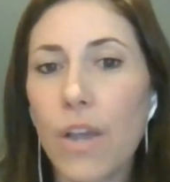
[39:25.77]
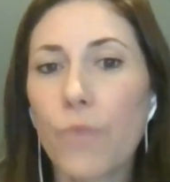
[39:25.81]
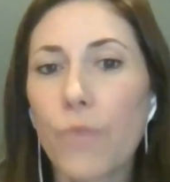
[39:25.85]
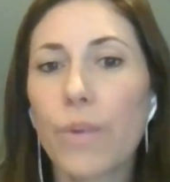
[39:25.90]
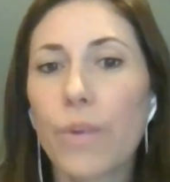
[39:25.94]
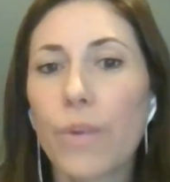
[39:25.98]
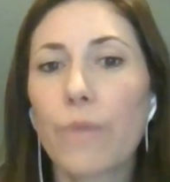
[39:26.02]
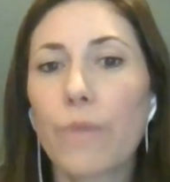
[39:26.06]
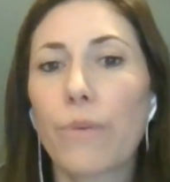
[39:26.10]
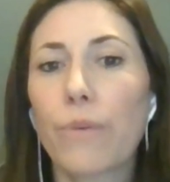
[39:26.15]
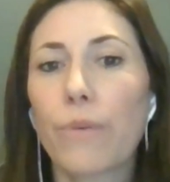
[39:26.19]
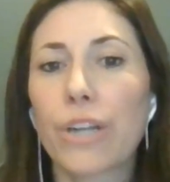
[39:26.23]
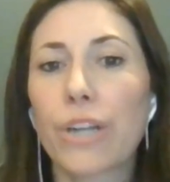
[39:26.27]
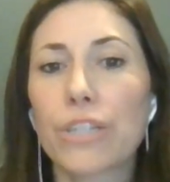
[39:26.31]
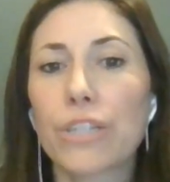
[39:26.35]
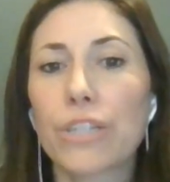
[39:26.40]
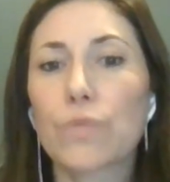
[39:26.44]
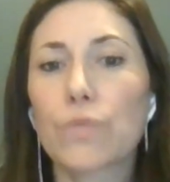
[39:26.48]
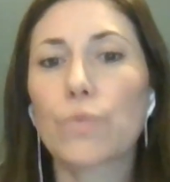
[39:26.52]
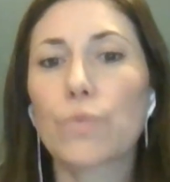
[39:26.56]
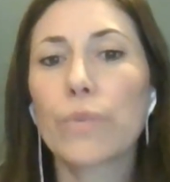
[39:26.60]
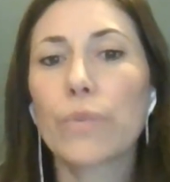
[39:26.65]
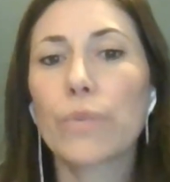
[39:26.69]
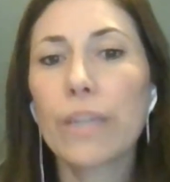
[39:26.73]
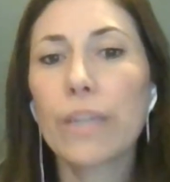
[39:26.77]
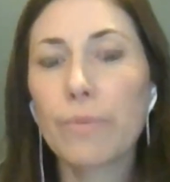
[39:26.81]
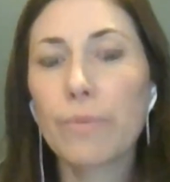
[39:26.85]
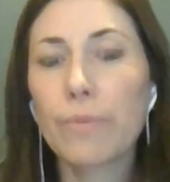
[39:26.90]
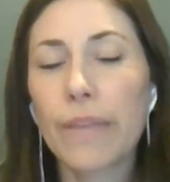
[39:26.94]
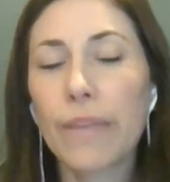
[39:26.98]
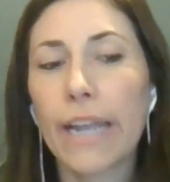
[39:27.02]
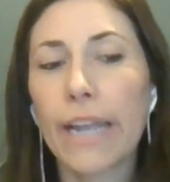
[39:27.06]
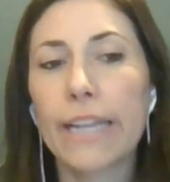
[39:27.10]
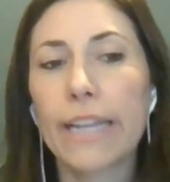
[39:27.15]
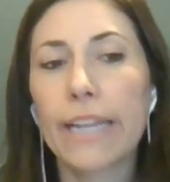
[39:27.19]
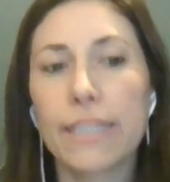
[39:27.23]
where you are just
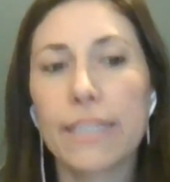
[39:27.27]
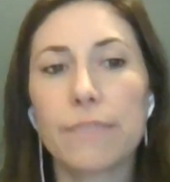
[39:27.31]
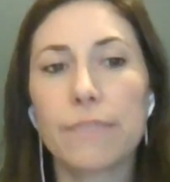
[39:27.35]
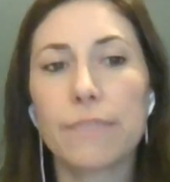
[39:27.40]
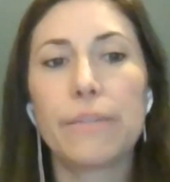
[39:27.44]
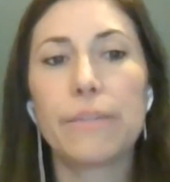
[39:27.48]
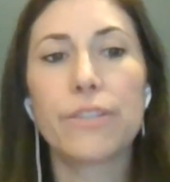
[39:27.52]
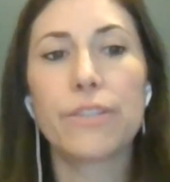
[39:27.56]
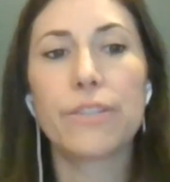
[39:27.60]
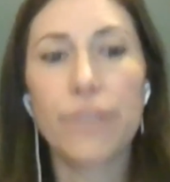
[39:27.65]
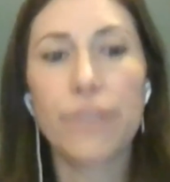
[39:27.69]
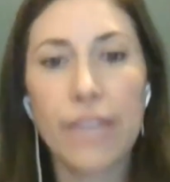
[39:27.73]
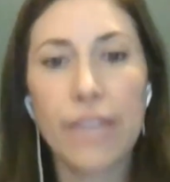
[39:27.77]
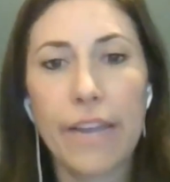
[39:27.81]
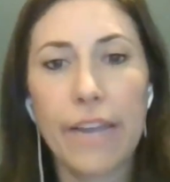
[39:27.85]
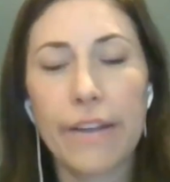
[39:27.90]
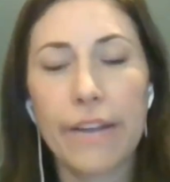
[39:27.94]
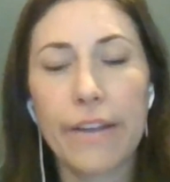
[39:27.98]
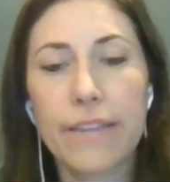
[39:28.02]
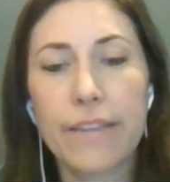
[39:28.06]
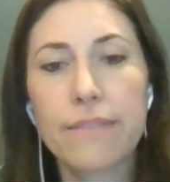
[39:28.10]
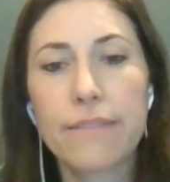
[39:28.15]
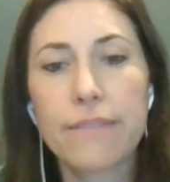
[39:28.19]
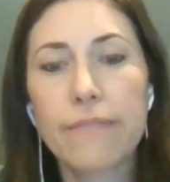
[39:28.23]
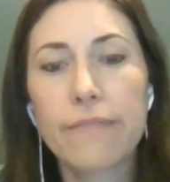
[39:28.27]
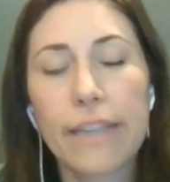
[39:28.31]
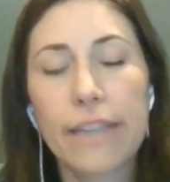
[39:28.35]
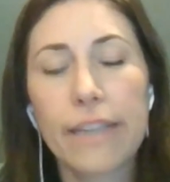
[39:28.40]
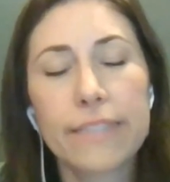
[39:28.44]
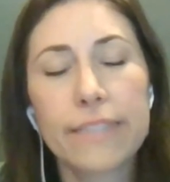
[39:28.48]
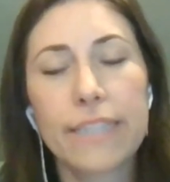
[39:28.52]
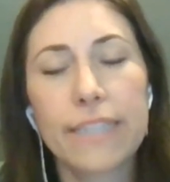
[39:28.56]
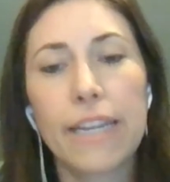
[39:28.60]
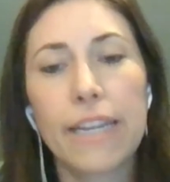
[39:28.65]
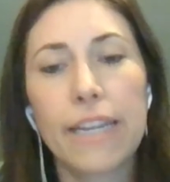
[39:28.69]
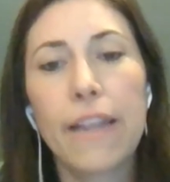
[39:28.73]
reapplying it to be sure the area is
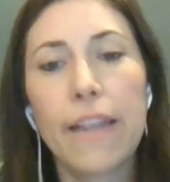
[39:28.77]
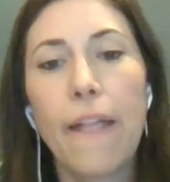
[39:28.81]
arrested.